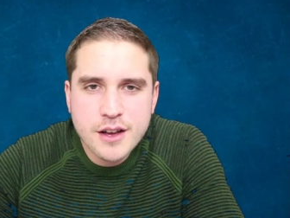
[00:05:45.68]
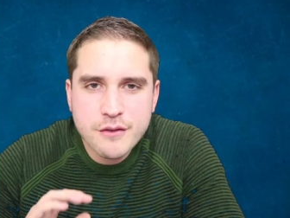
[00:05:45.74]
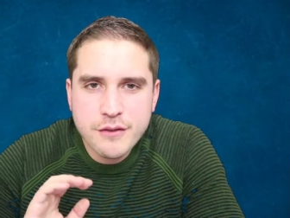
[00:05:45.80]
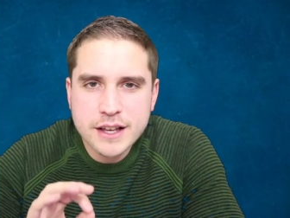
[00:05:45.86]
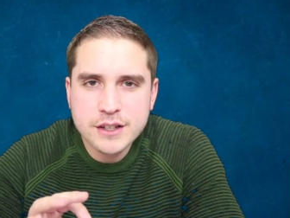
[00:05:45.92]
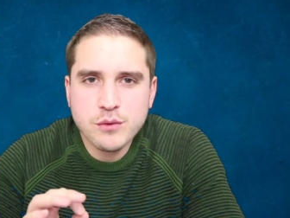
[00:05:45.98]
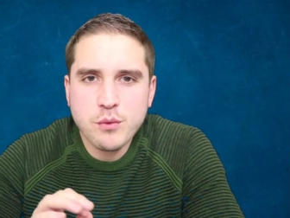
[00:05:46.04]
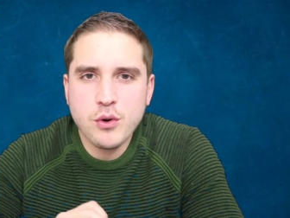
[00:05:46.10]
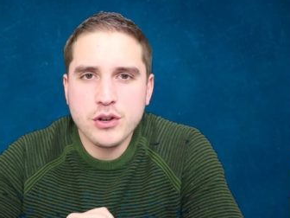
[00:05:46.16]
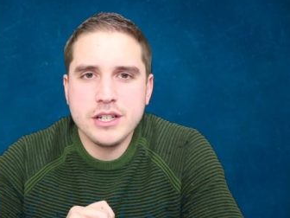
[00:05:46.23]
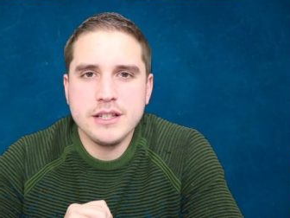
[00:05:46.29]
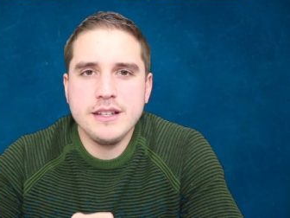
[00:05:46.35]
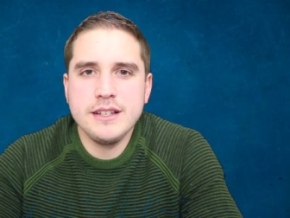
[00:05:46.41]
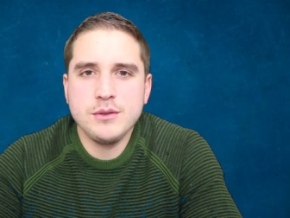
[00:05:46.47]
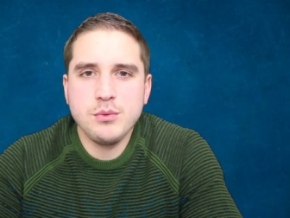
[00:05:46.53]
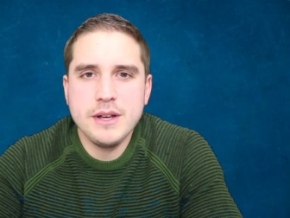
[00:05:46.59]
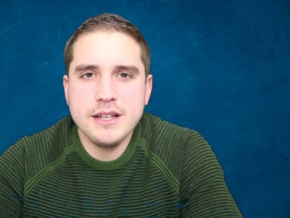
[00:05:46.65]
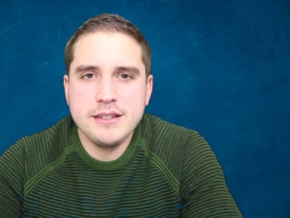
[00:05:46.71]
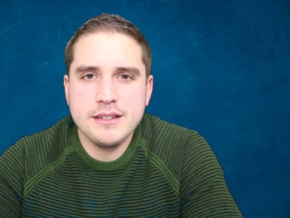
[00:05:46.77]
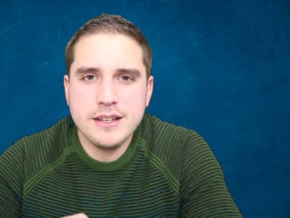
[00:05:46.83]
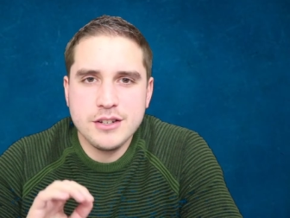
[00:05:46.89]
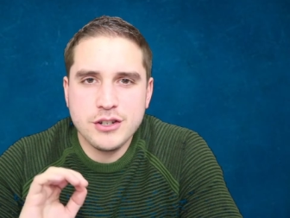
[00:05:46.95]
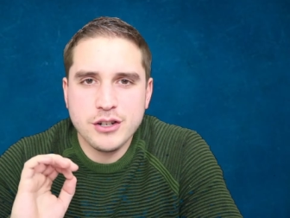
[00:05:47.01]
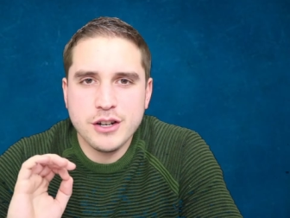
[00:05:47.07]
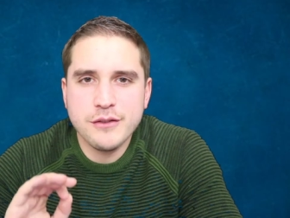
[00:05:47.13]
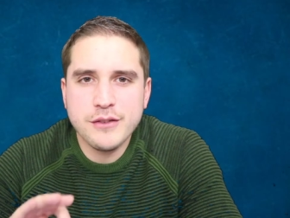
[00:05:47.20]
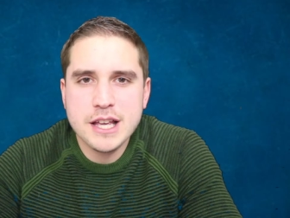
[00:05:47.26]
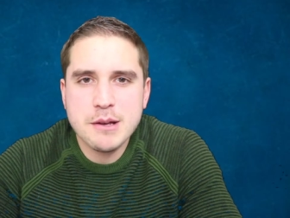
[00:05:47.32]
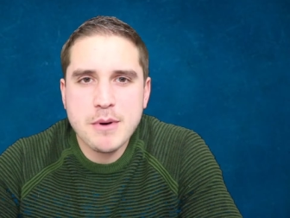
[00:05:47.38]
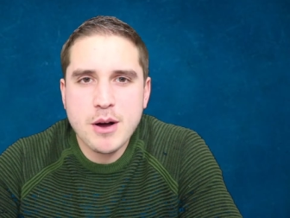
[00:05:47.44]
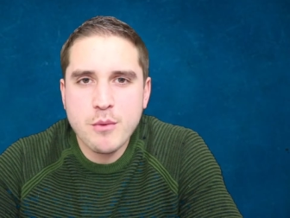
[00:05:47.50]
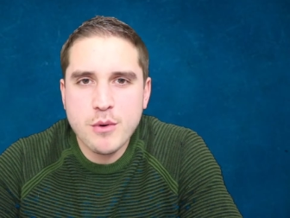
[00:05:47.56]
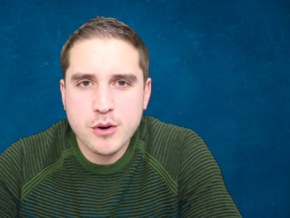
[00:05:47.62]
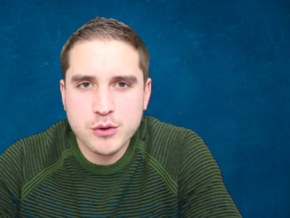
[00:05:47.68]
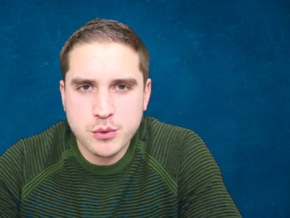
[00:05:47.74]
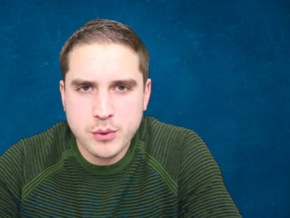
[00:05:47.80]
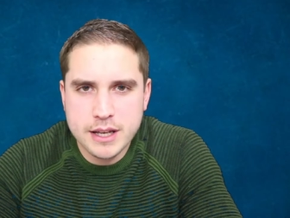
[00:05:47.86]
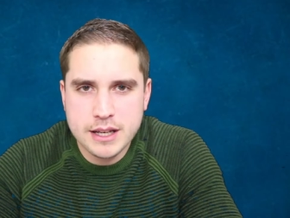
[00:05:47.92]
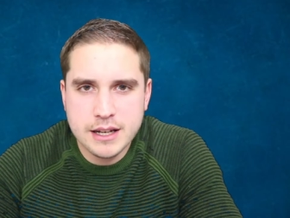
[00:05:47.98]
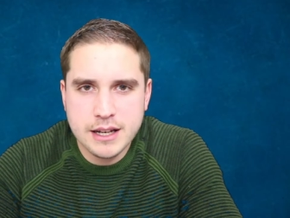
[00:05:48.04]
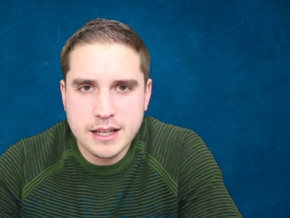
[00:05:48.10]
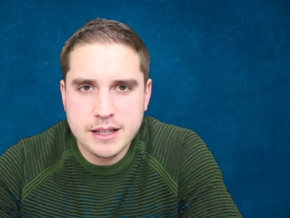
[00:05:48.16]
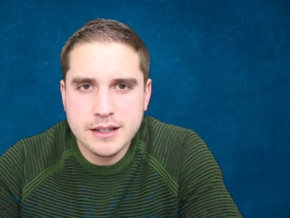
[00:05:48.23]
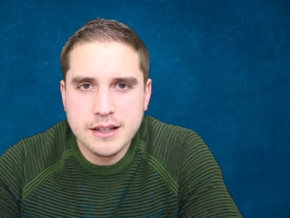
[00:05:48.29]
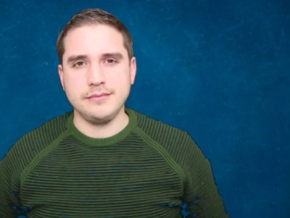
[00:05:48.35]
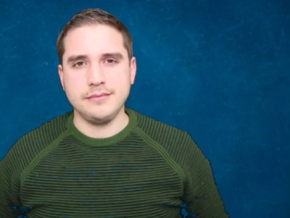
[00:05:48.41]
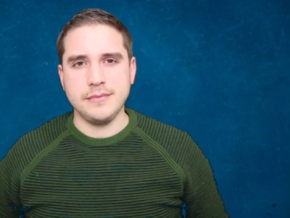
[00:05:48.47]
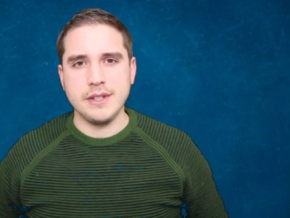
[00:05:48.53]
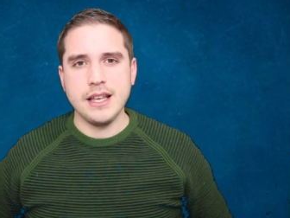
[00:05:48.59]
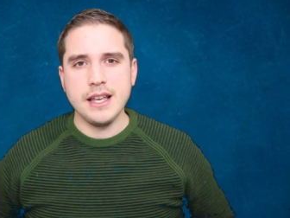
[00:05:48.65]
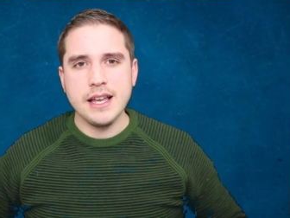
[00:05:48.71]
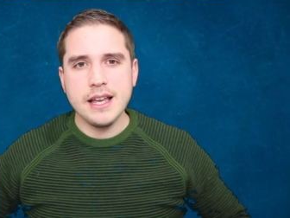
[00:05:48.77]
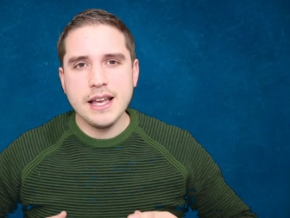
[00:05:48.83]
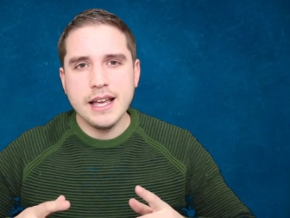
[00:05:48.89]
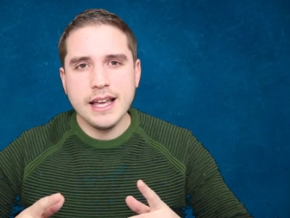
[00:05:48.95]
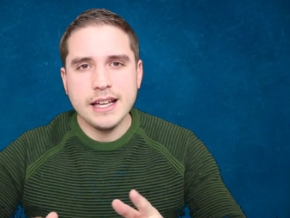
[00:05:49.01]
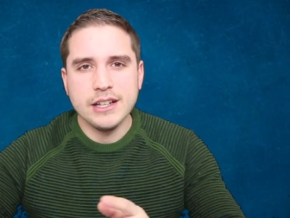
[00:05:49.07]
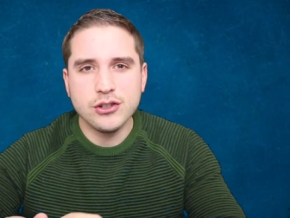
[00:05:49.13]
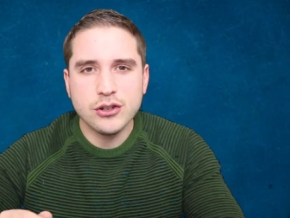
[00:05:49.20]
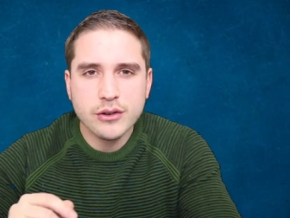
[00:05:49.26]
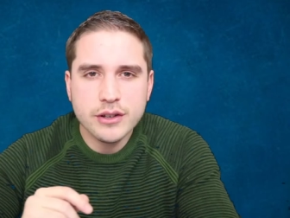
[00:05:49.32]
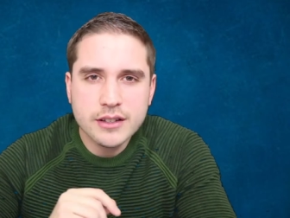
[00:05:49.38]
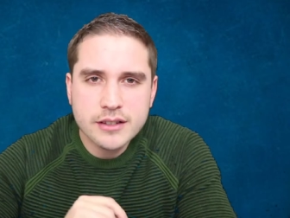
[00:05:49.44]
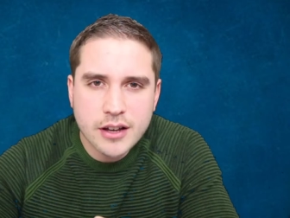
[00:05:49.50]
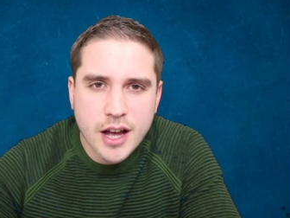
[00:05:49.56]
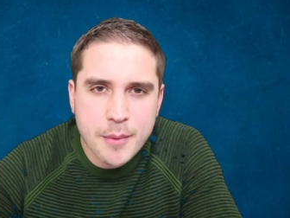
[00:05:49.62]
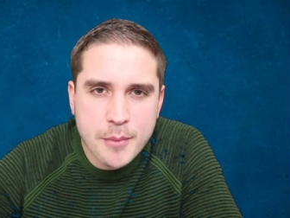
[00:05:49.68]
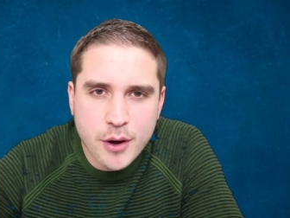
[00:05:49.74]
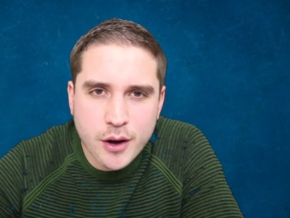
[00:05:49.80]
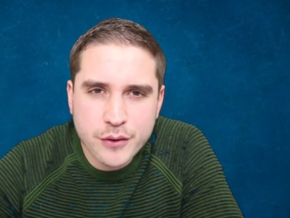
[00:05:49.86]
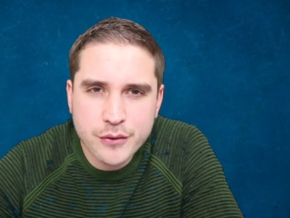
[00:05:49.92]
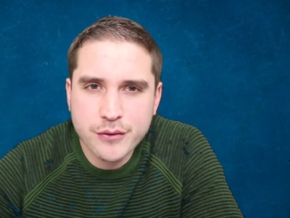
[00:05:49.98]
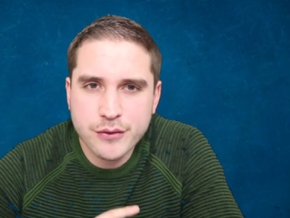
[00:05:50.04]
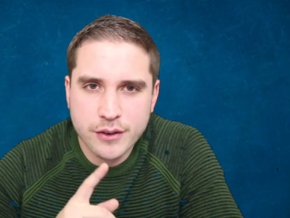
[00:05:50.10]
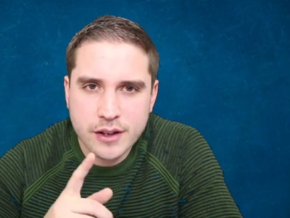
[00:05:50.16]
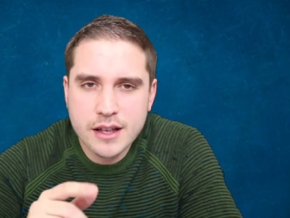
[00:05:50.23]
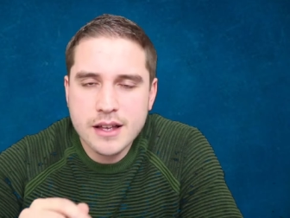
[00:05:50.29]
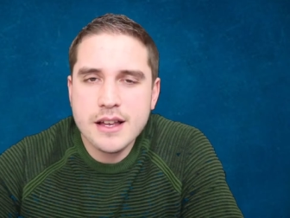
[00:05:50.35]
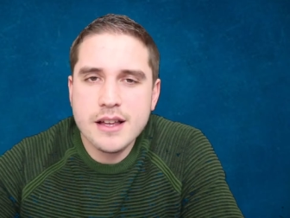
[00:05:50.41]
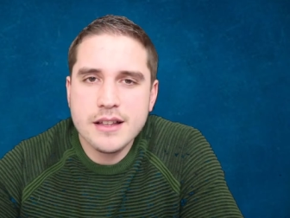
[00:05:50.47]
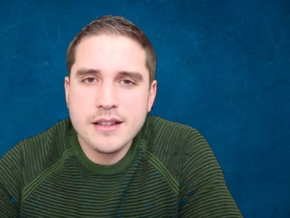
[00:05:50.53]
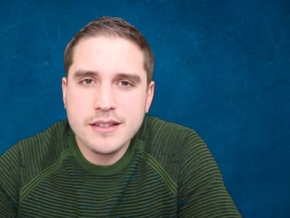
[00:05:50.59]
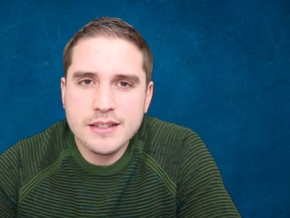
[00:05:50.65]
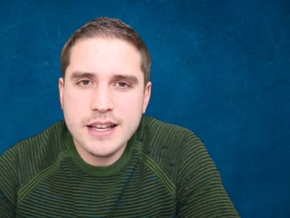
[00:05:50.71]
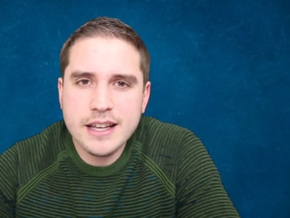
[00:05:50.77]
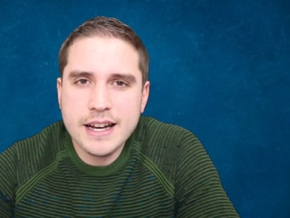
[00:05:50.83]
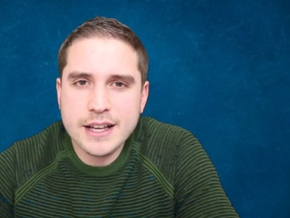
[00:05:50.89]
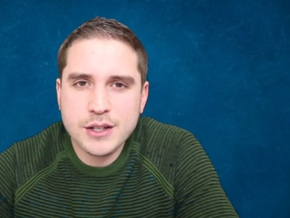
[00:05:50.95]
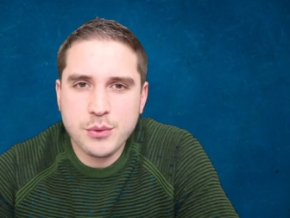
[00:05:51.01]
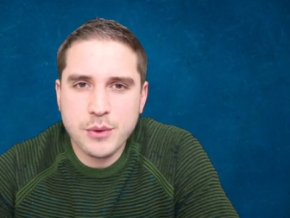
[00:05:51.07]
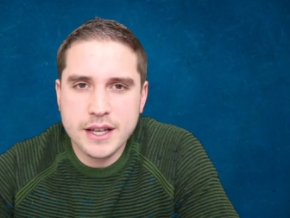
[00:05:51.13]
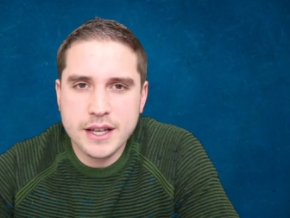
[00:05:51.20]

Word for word: Thanks for watching this week's edition of Email World Weekly. Enjoy your time off. See you next